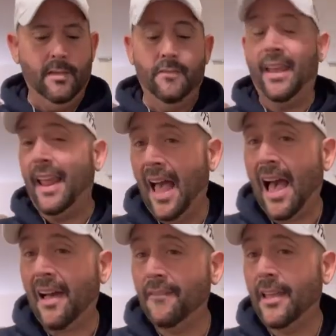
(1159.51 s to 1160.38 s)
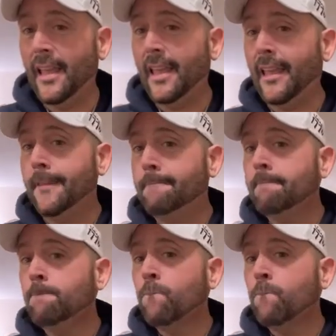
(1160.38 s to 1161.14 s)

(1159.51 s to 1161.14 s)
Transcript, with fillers: They have a